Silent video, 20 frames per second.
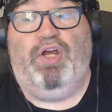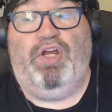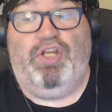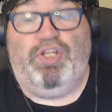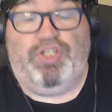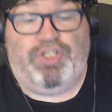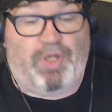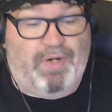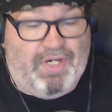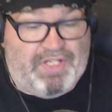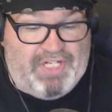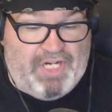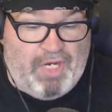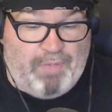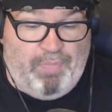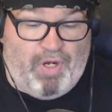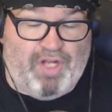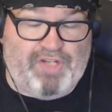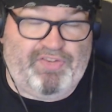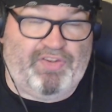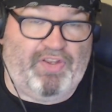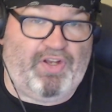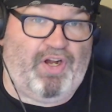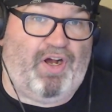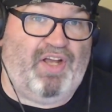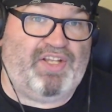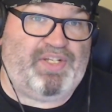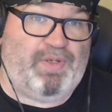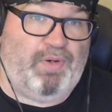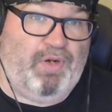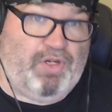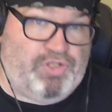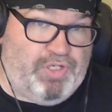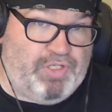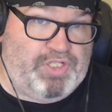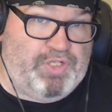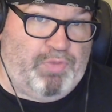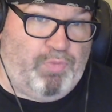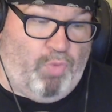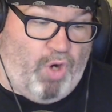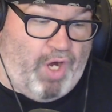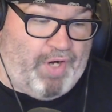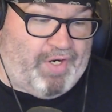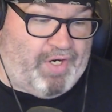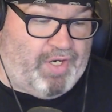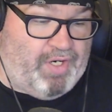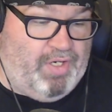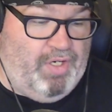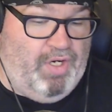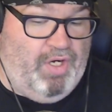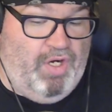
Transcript: So I'm going to take a pause for the cause. I'm going to drink some water.